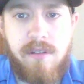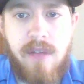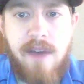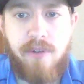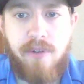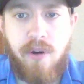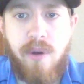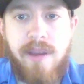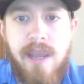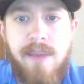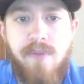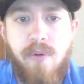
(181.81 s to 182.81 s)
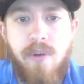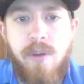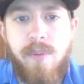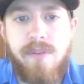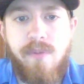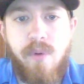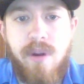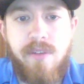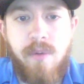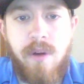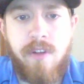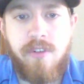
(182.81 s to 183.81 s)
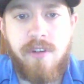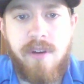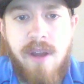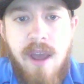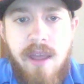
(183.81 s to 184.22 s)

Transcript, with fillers: to have a great game for you. But at 4,200,